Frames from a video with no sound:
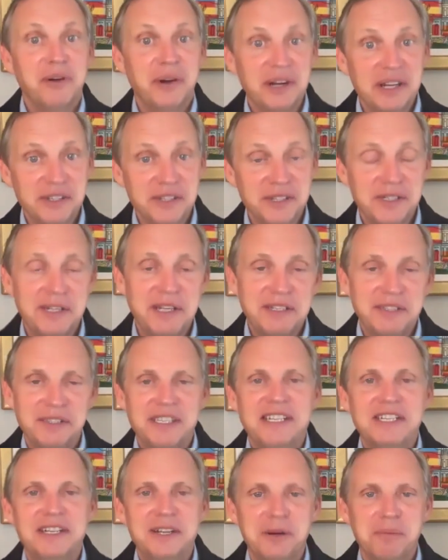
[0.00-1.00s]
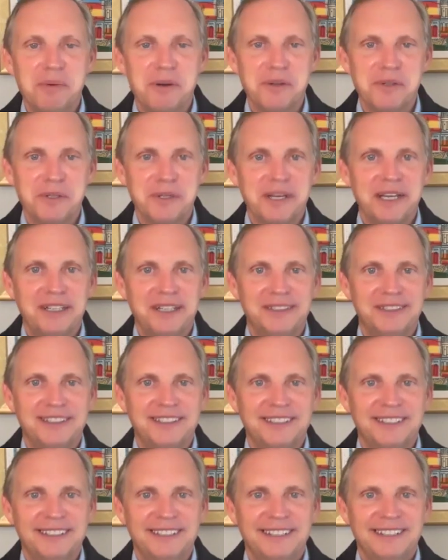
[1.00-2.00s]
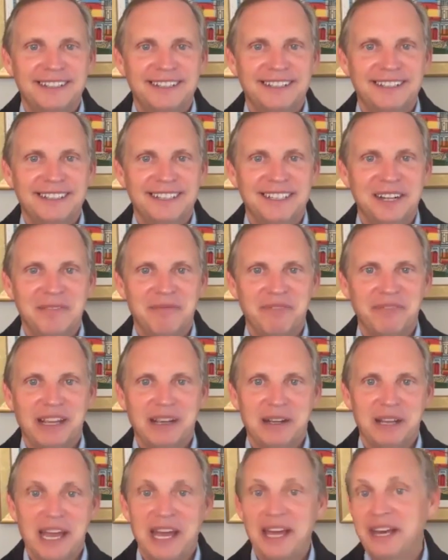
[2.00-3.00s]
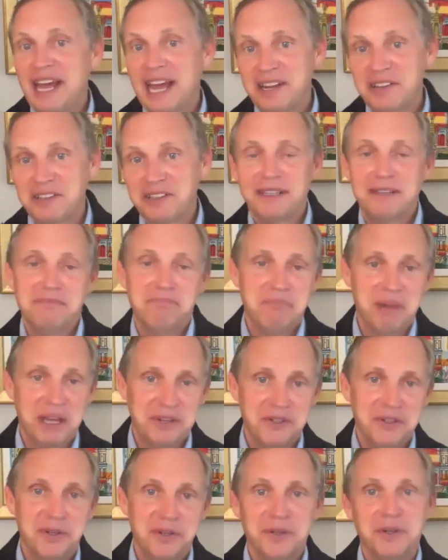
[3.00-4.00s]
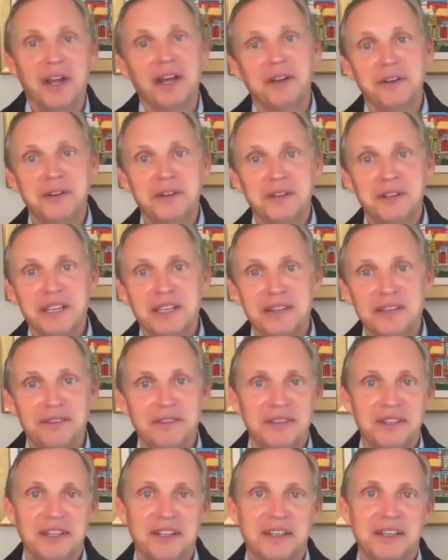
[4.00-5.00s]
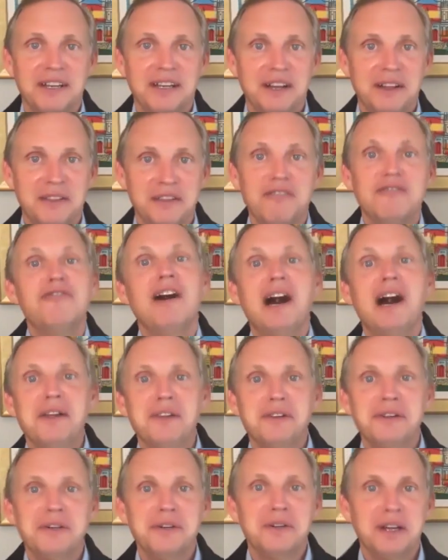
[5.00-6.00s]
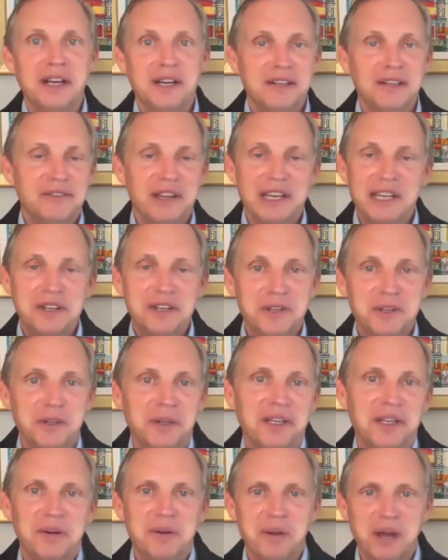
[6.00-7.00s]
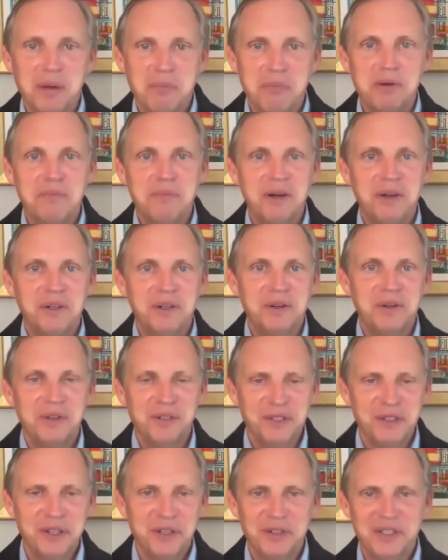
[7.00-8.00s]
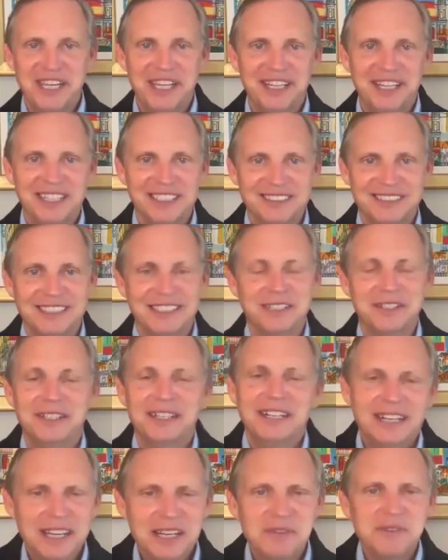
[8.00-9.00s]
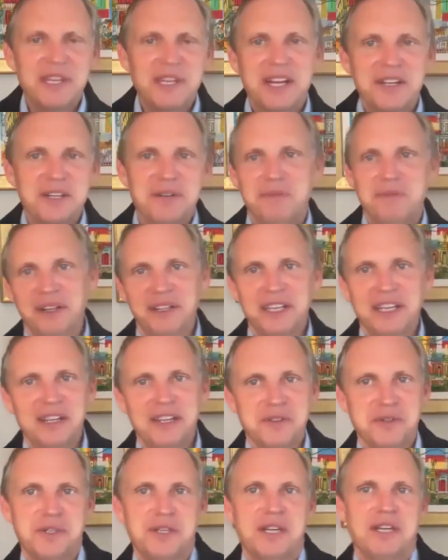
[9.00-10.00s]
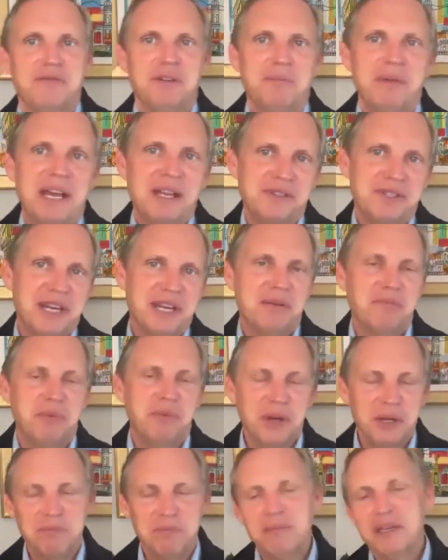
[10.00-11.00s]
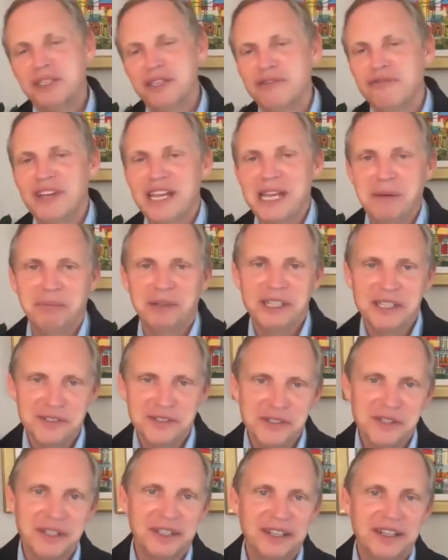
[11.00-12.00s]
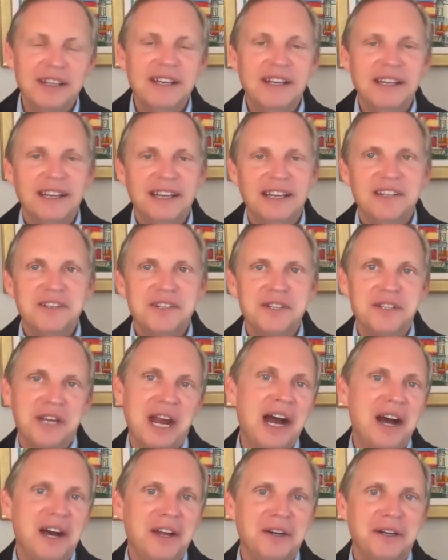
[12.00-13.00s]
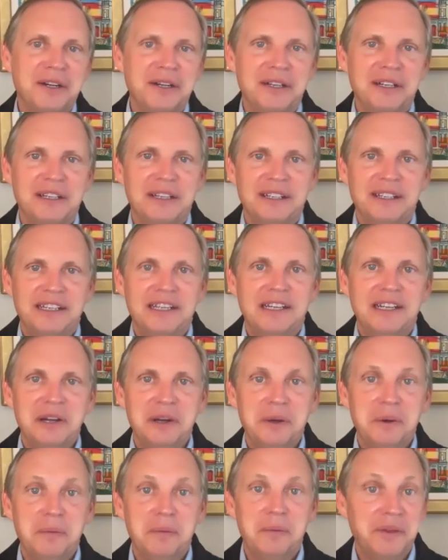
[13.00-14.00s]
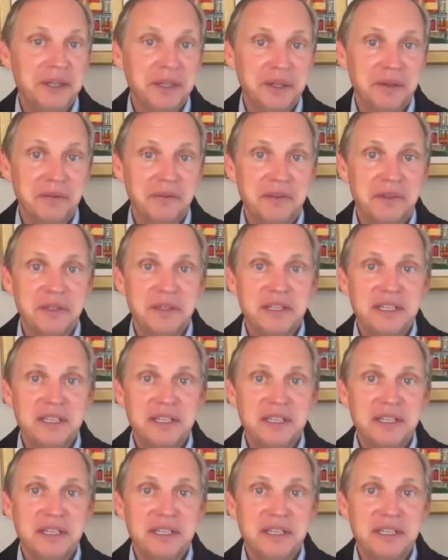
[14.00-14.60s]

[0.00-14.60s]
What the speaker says: existing senior personnel had actually mentored underneath the father of a newly promoted lieutenant. So it was actually really interesting from that standpoint, meet the families and just honor the